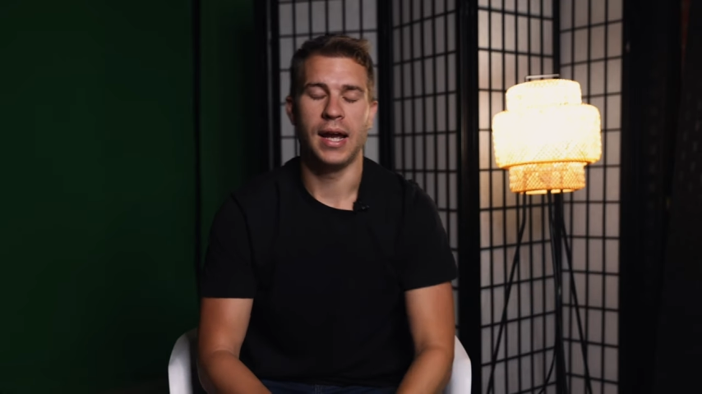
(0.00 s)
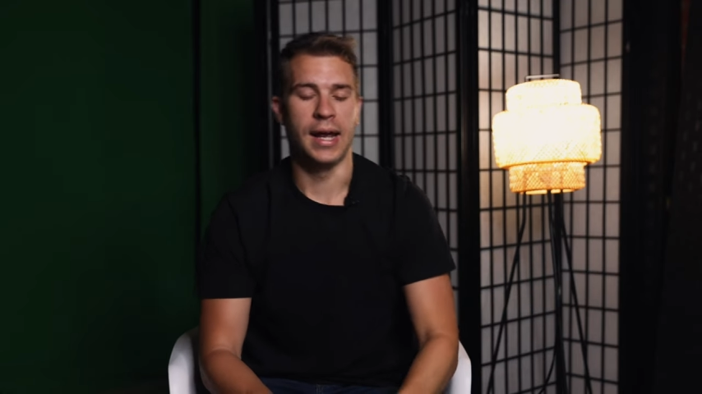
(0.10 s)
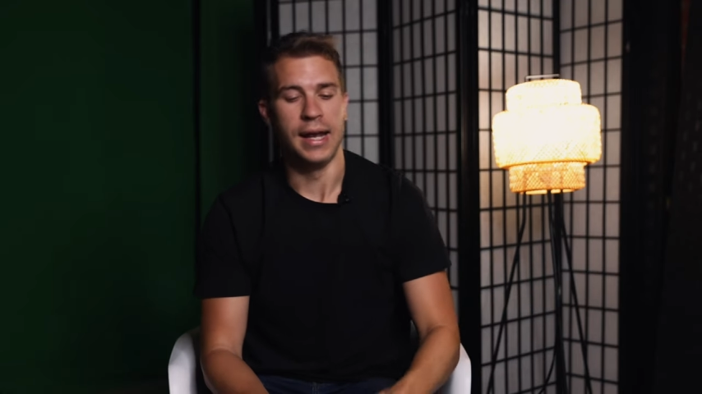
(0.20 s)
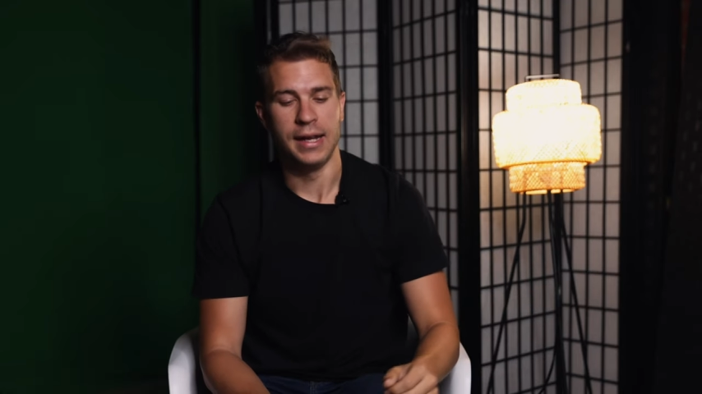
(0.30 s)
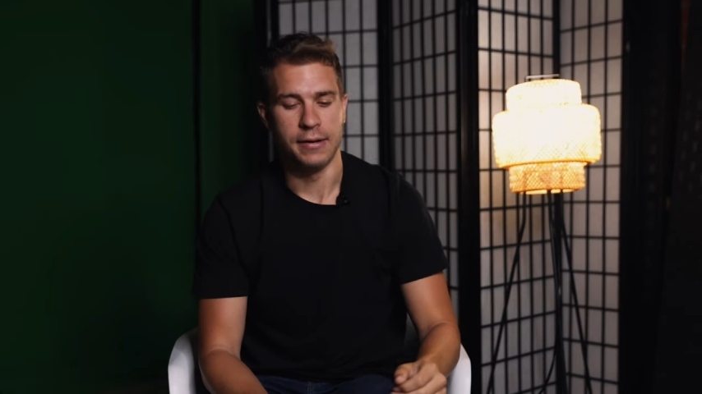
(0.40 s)

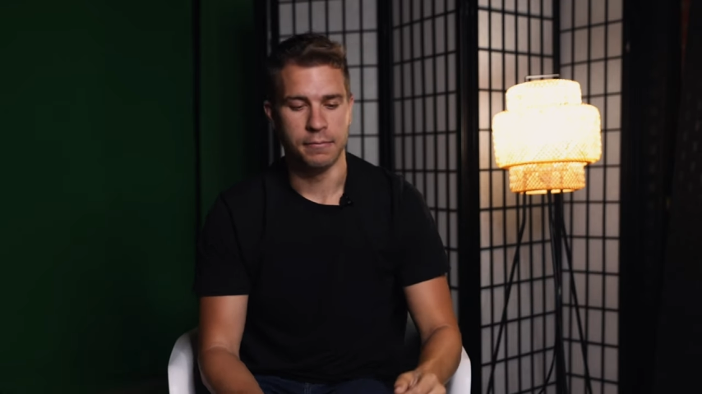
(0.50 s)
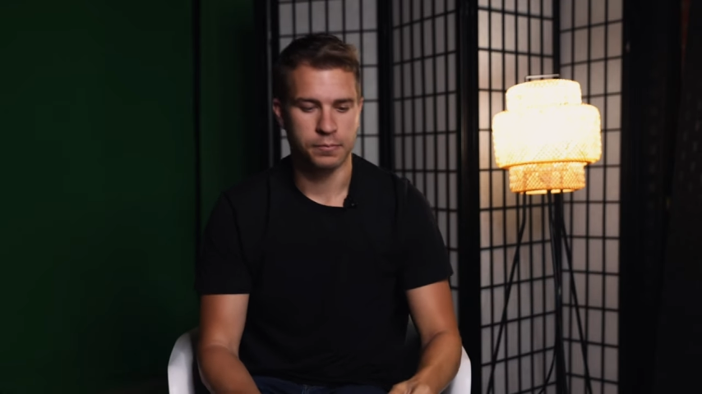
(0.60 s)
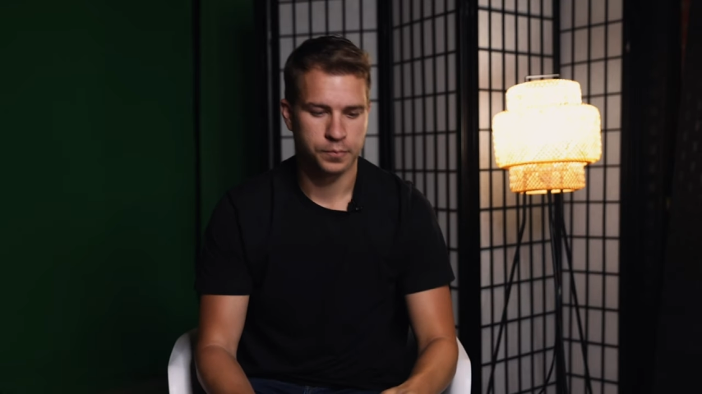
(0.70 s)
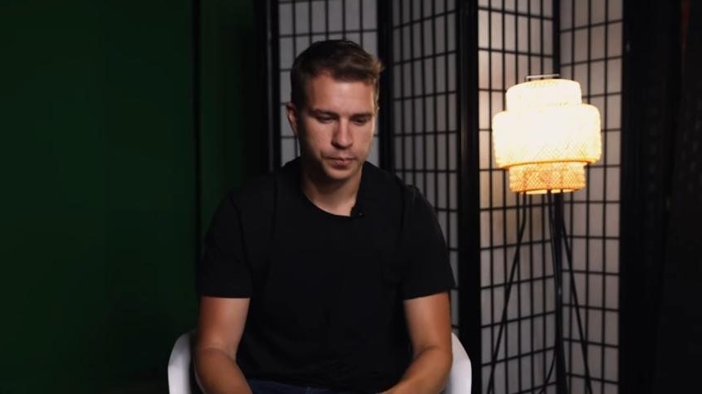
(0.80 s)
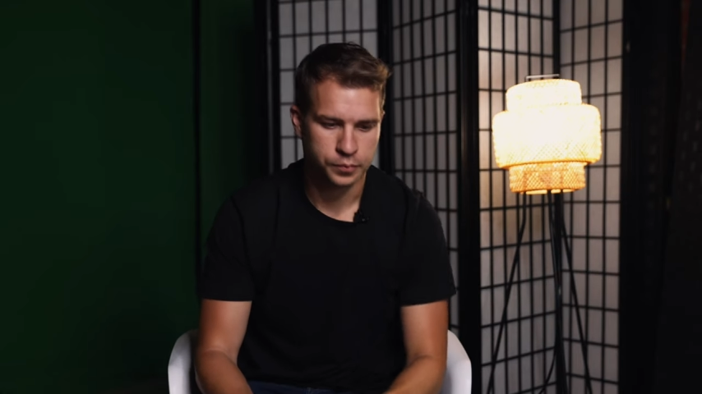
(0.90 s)
And
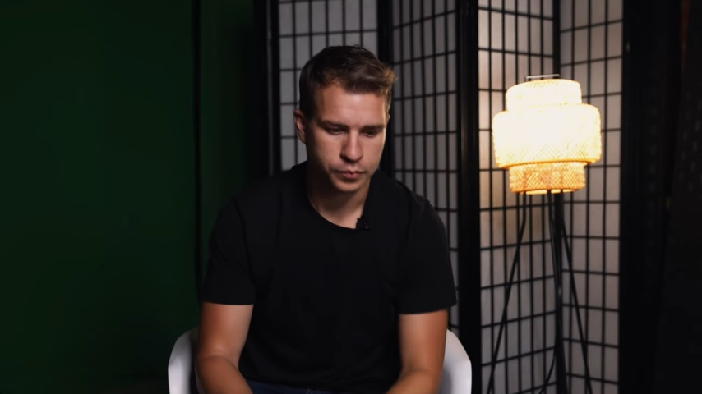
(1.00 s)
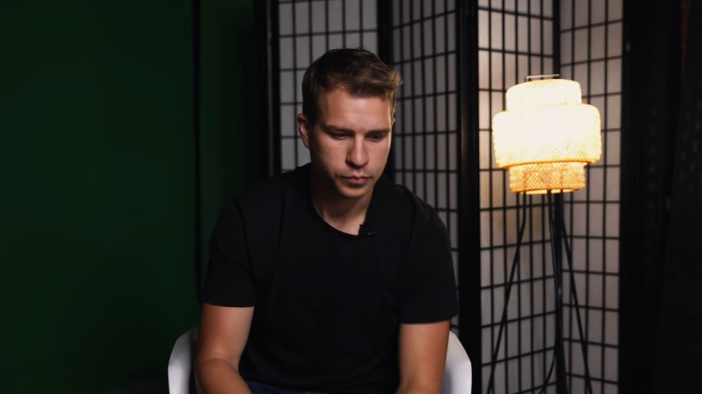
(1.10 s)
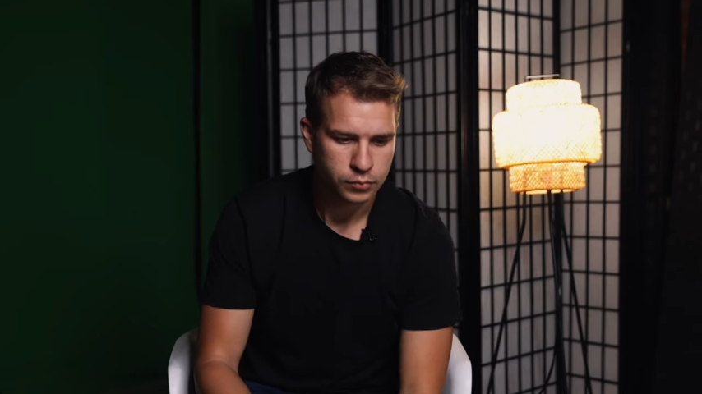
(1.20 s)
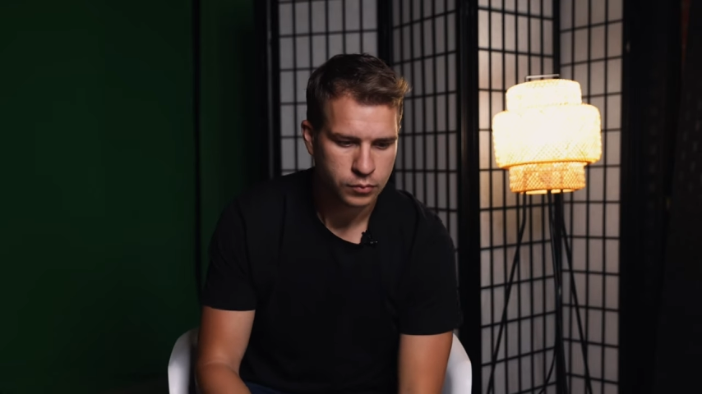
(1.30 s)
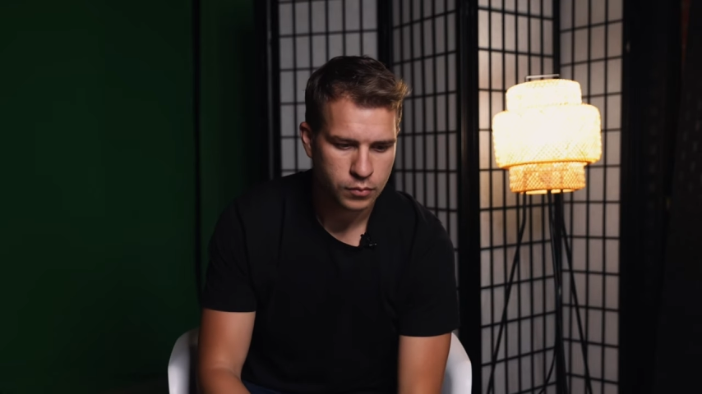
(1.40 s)

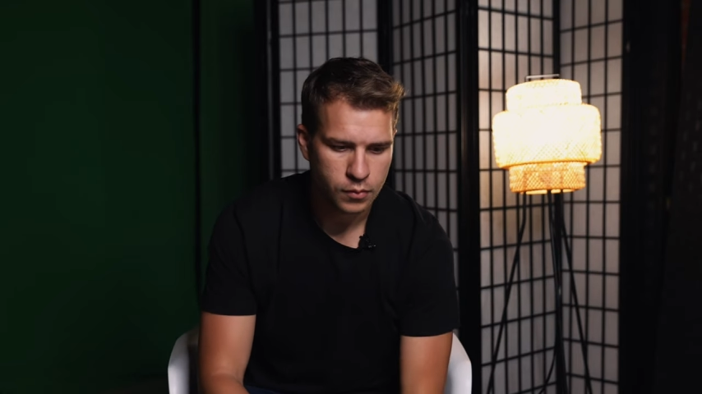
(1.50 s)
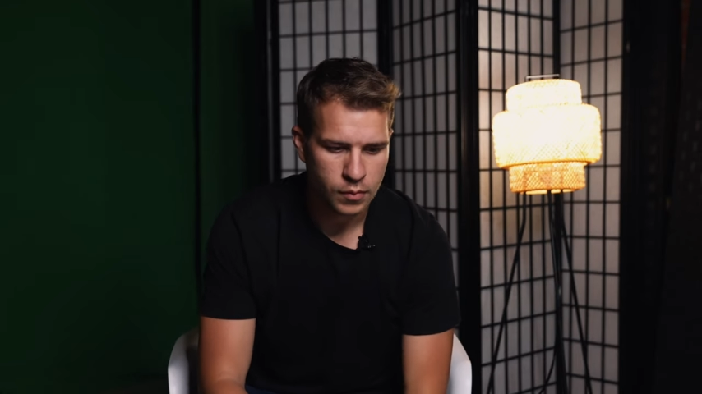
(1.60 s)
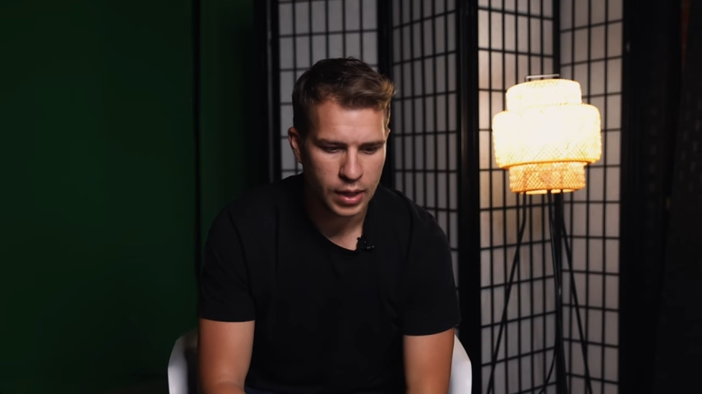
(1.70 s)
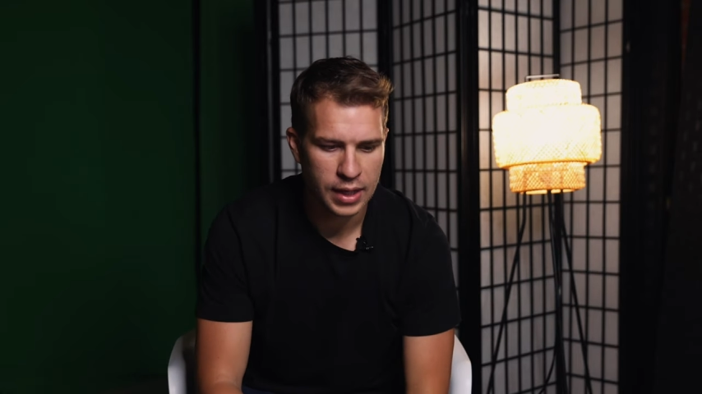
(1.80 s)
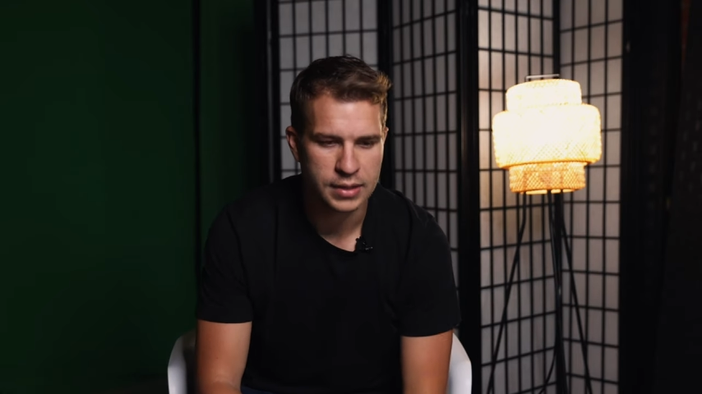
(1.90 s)

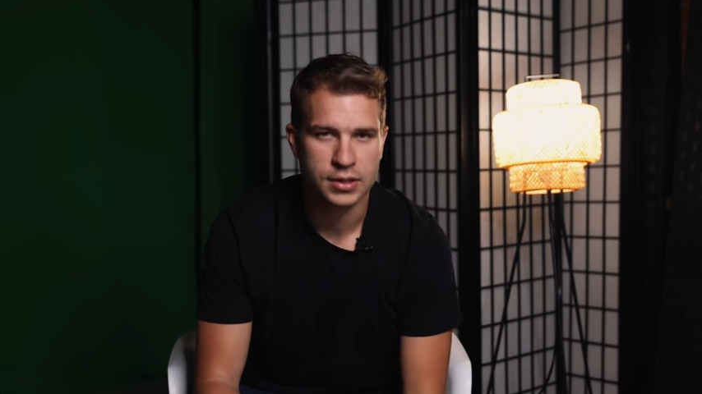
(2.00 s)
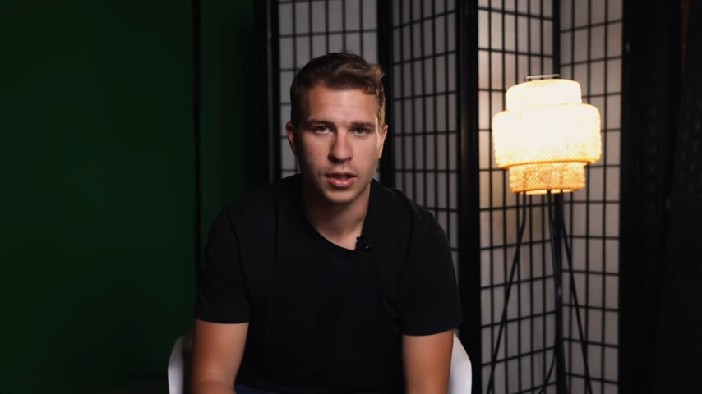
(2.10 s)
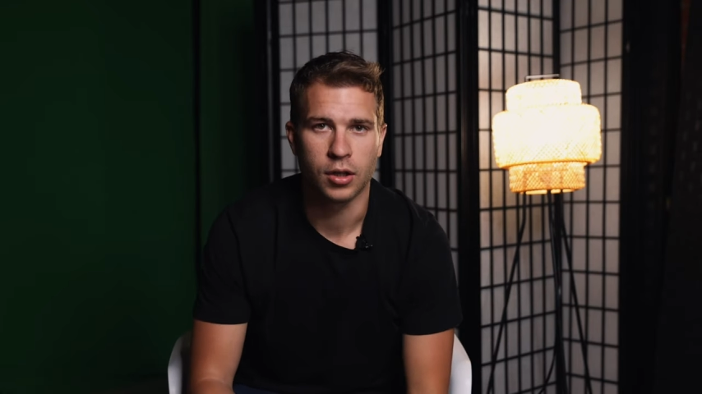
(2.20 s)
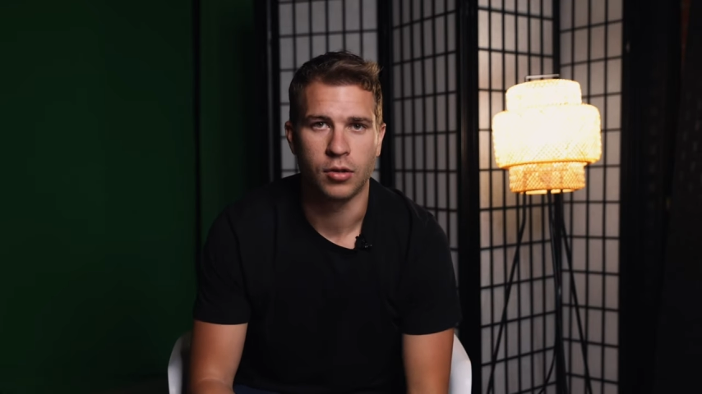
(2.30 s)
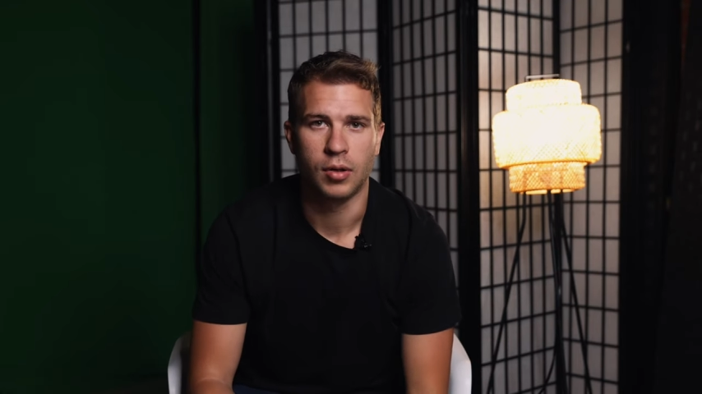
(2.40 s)

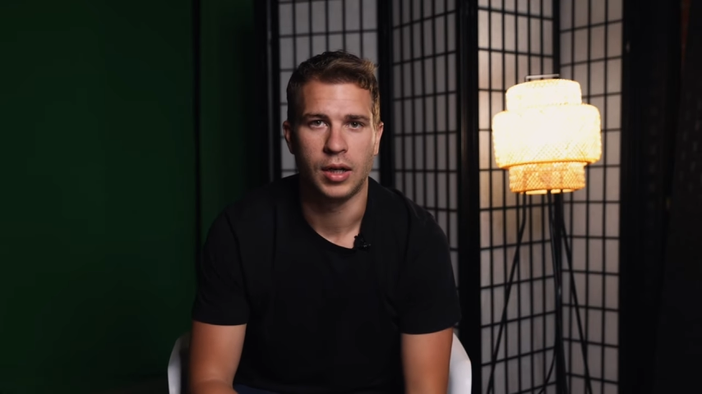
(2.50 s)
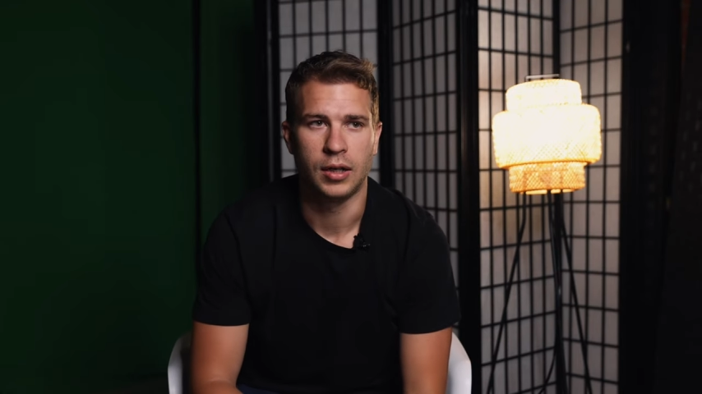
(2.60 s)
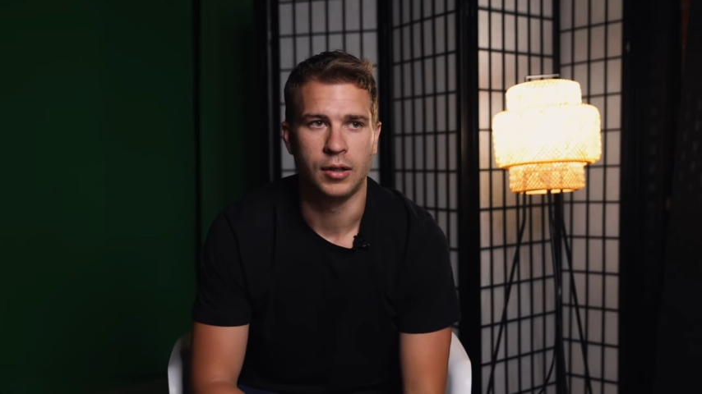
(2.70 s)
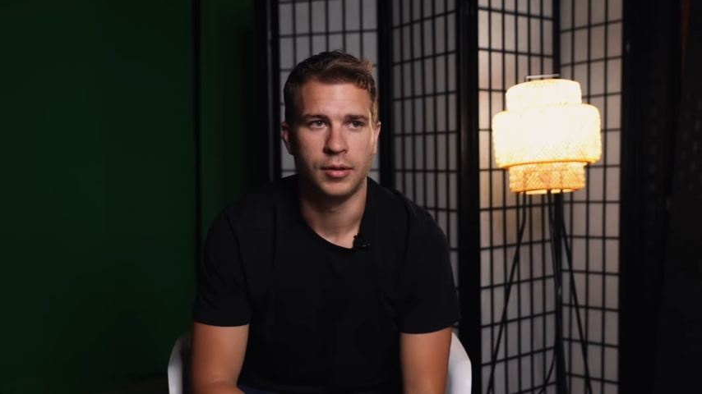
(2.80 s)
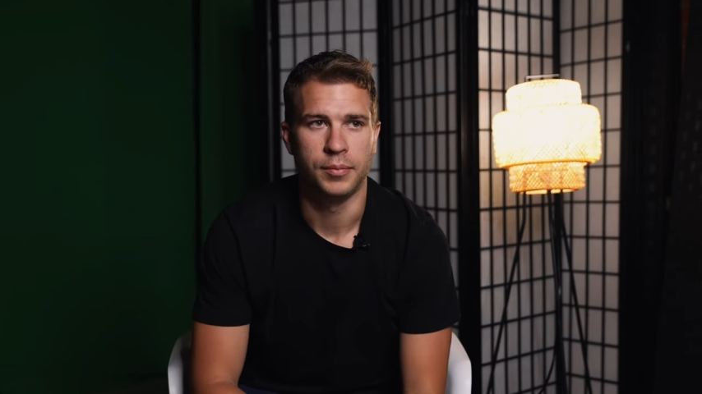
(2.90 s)

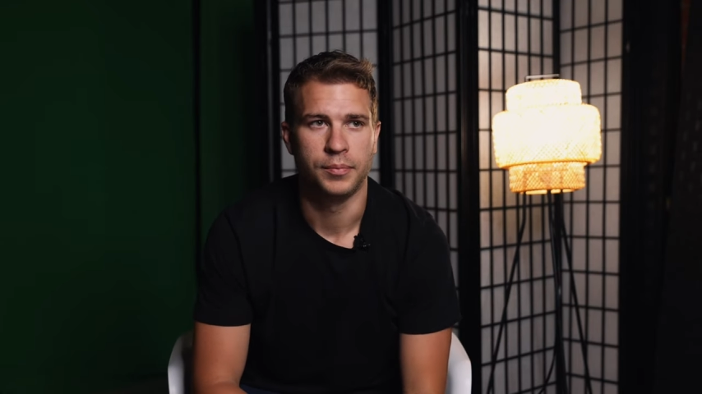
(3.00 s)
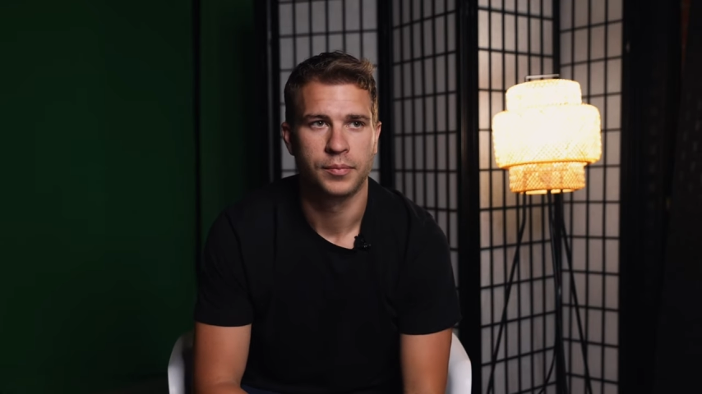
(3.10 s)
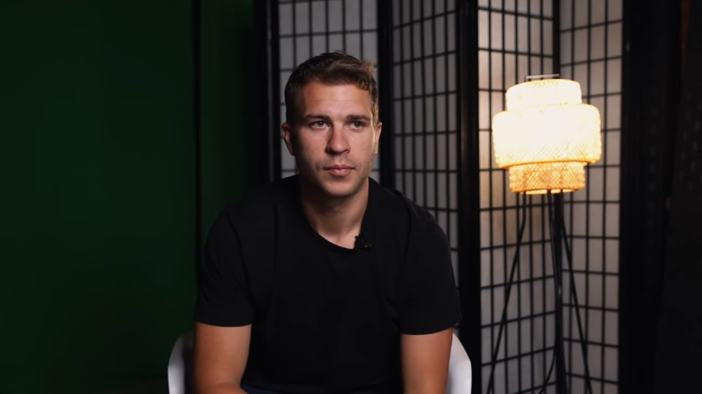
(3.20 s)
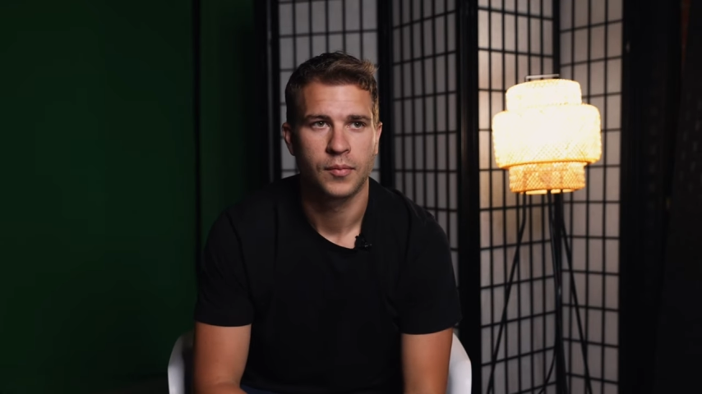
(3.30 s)
so